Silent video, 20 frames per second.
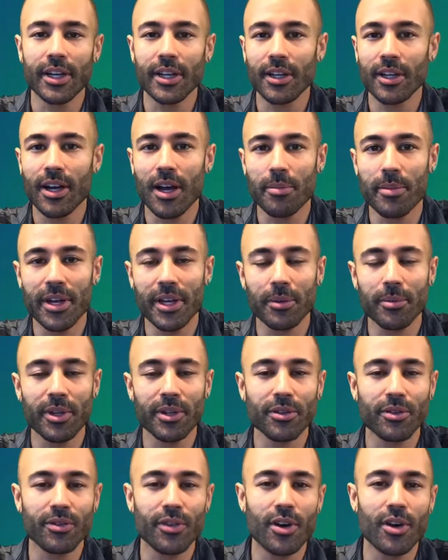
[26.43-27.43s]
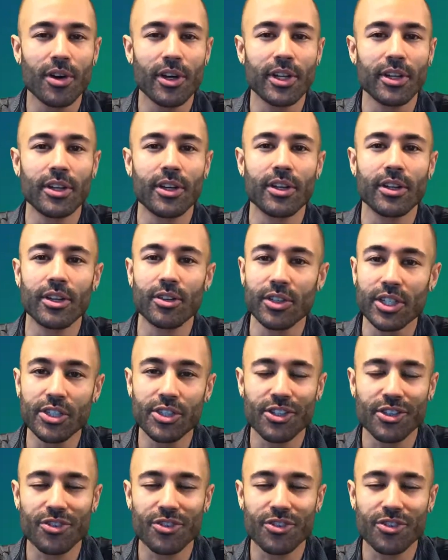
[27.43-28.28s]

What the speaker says: combating mental fog, and increasing